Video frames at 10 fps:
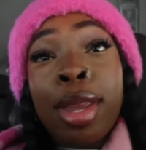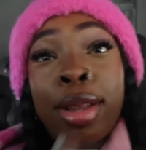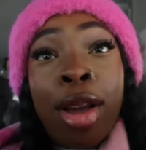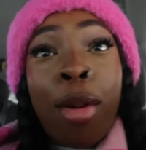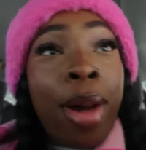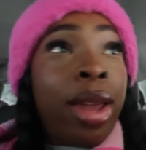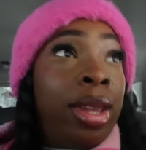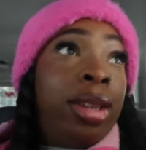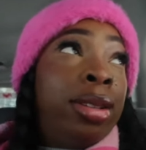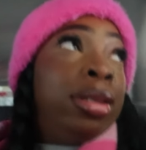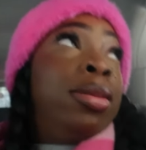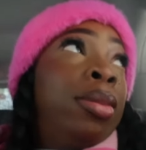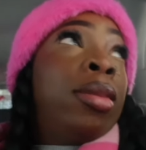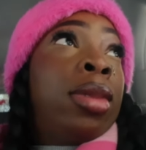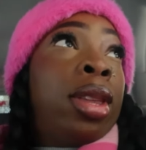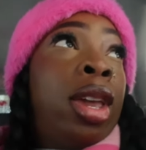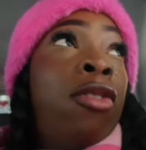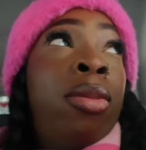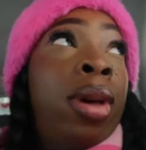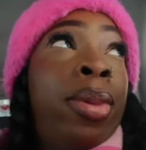Nobody.
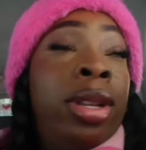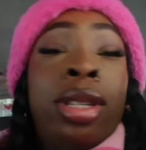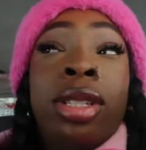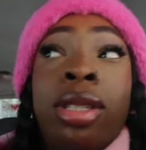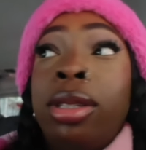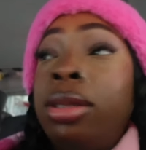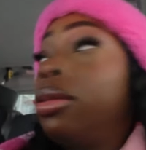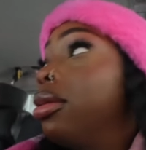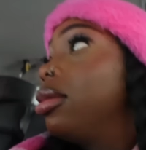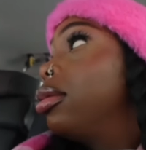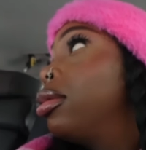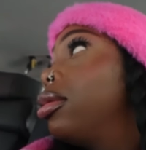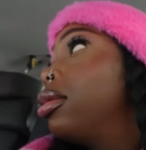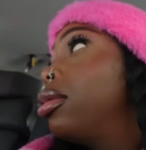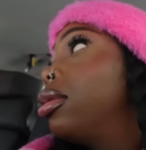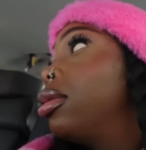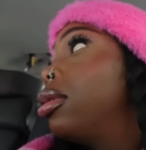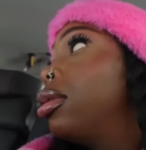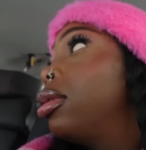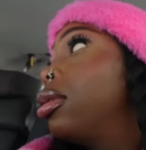Even my big sister. It's made with
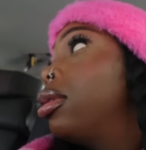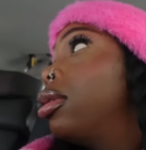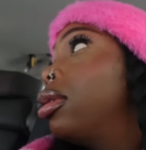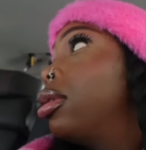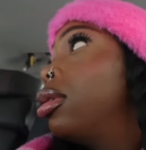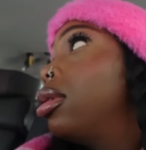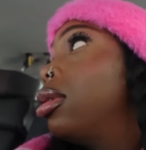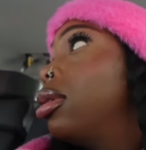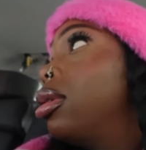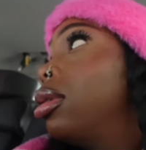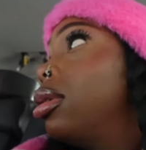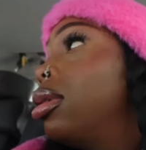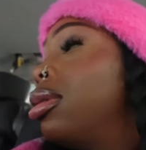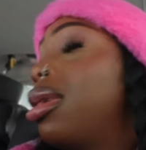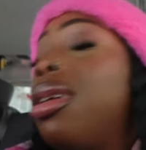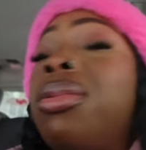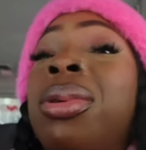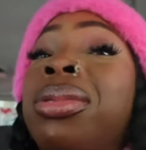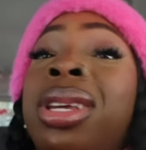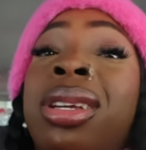chickpeas. I don't
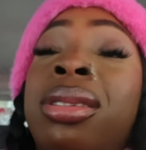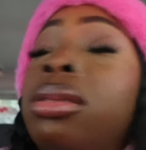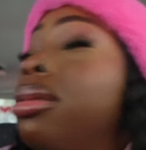want this.